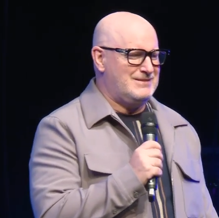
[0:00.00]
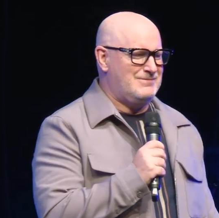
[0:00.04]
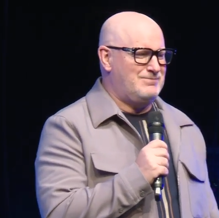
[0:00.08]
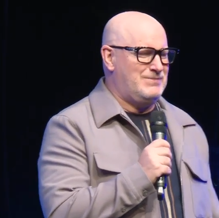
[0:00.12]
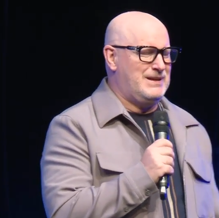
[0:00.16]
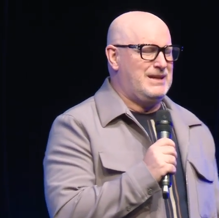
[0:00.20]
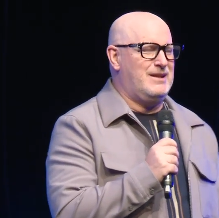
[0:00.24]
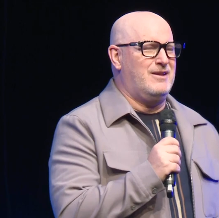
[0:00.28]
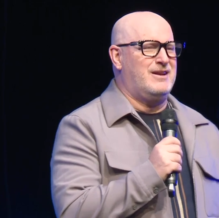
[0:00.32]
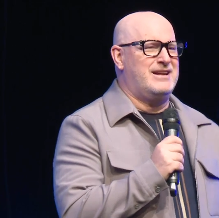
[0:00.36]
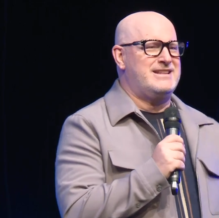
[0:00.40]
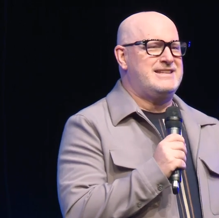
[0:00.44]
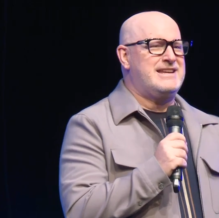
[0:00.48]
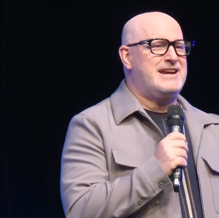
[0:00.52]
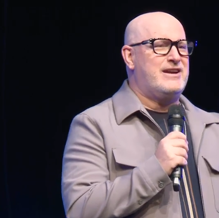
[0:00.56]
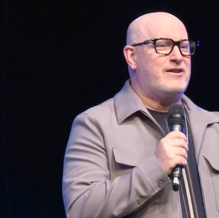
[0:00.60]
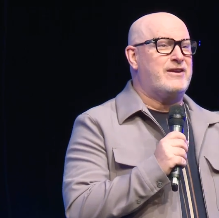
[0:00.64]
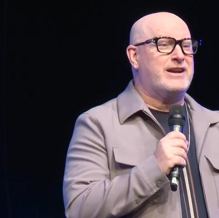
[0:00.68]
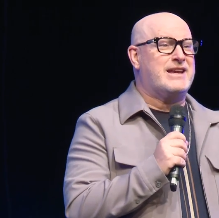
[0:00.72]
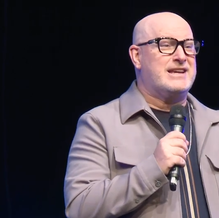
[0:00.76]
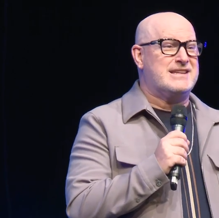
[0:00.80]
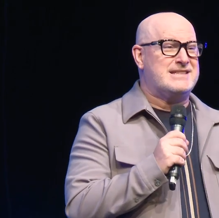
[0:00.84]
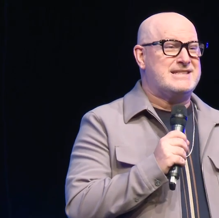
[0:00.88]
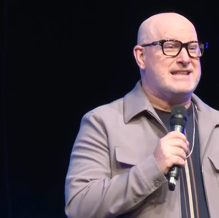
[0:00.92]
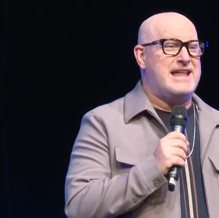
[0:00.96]
bit like
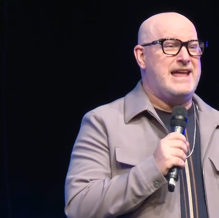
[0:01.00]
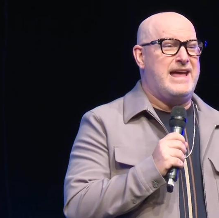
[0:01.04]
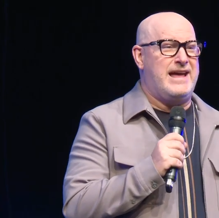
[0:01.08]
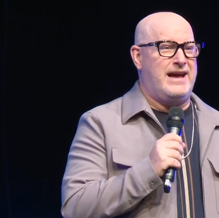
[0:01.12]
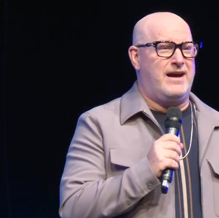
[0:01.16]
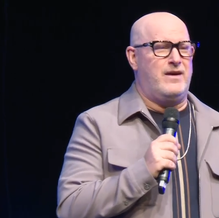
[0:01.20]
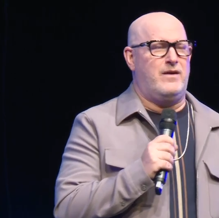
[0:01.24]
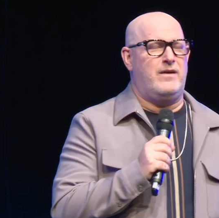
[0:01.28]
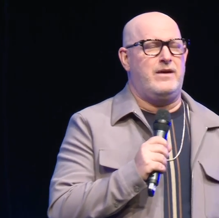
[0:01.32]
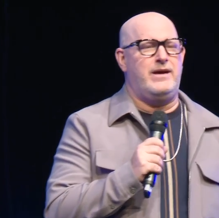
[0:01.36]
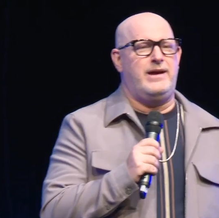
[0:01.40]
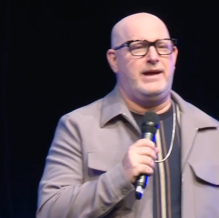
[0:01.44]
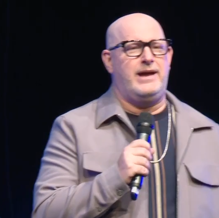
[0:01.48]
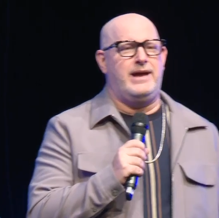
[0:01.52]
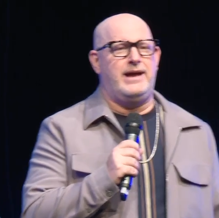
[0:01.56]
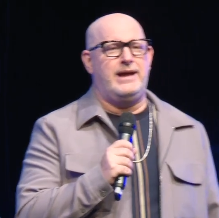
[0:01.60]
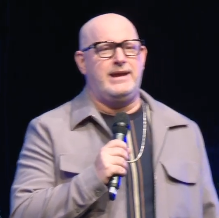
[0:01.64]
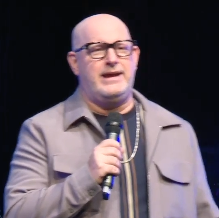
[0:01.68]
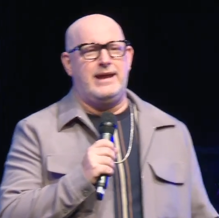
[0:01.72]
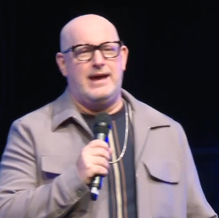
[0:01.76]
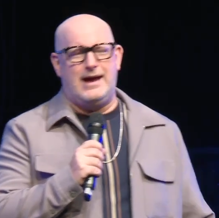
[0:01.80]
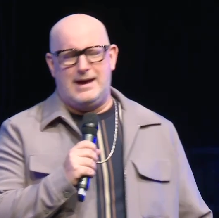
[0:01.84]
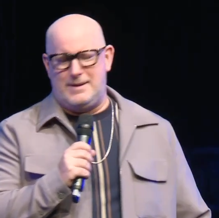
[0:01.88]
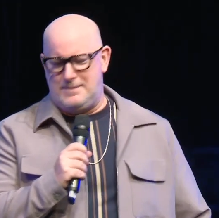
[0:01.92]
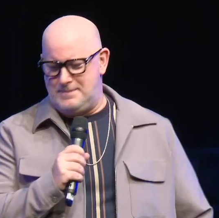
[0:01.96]
Derek is now.
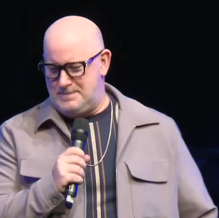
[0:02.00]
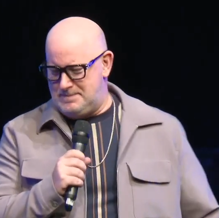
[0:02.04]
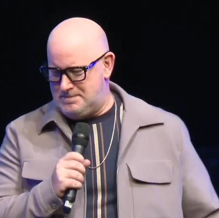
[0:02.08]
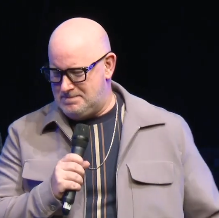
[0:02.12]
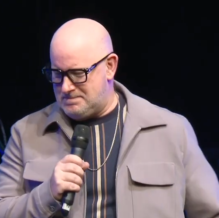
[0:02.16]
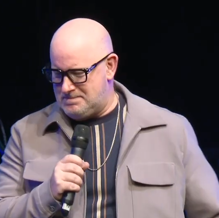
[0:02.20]
And, um,